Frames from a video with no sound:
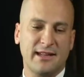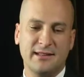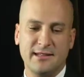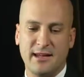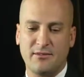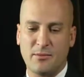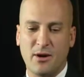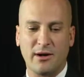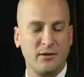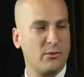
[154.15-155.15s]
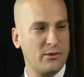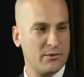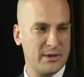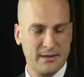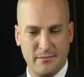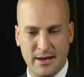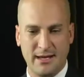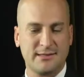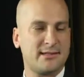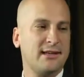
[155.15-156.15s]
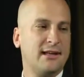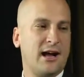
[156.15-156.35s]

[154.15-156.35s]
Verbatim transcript: in the Denver market we would be the best,